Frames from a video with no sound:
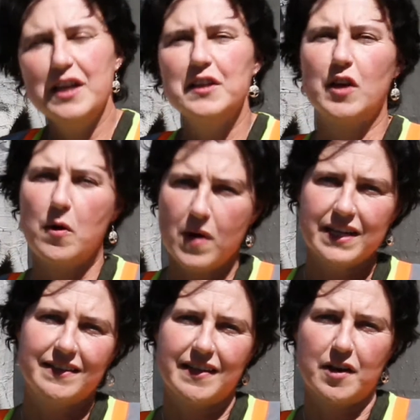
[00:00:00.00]
So I wanted
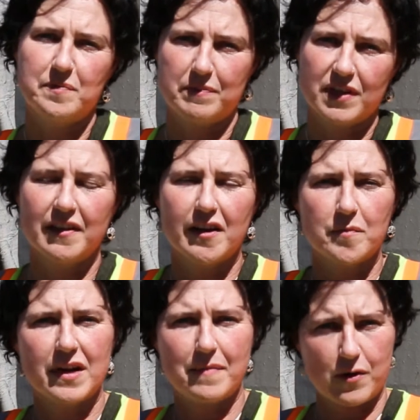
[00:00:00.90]
to tell people a little
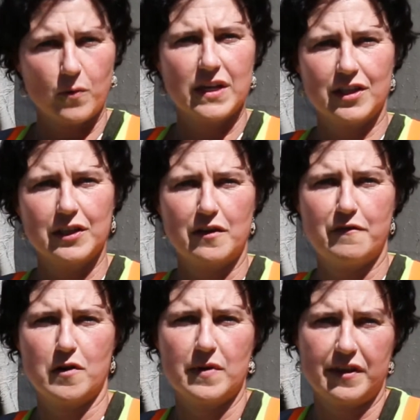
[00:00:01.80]
bit about what to look
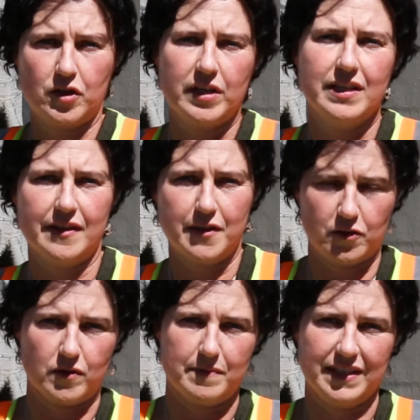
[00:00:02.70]
for with trees in the
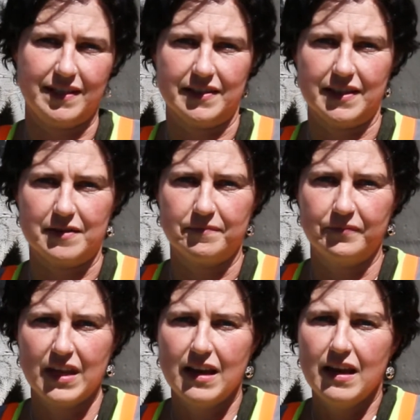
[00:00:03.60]
stormy season.
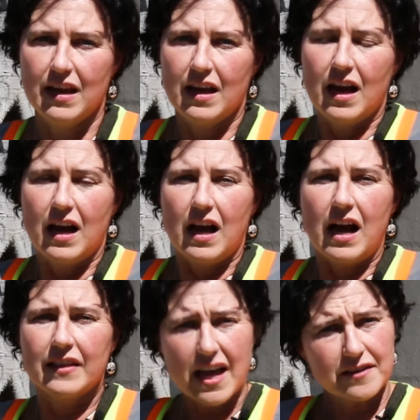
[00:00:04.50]
A
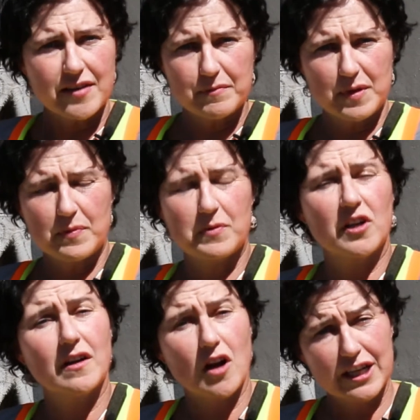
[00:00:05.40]
lot of times people
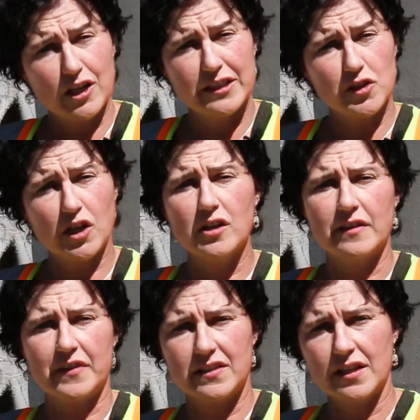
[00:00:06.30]
are concerned if
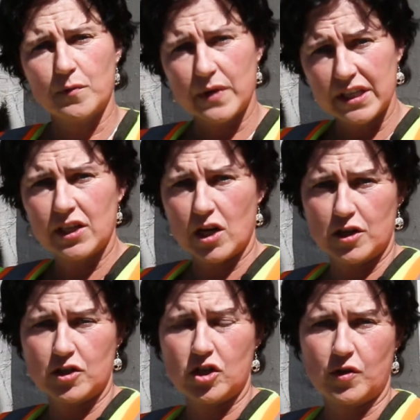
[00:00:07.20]
they see a really
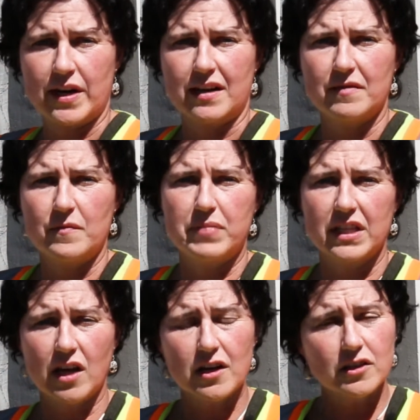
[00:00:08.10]
large tree, but
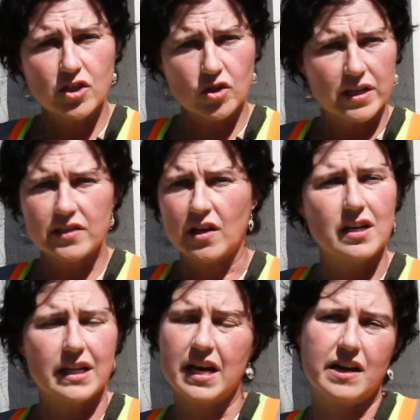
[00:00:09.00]
large trees
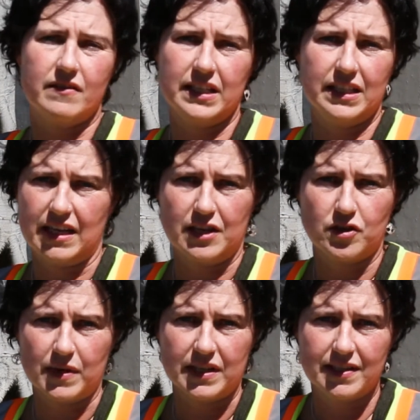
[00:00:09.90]
aren't inherently
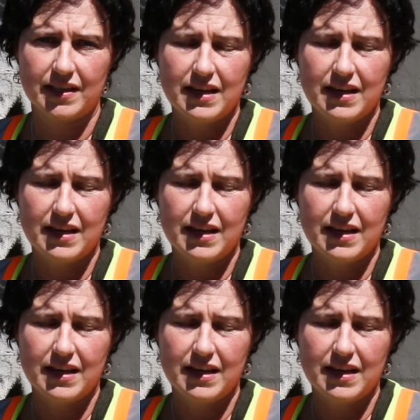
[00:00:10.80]
dangerous.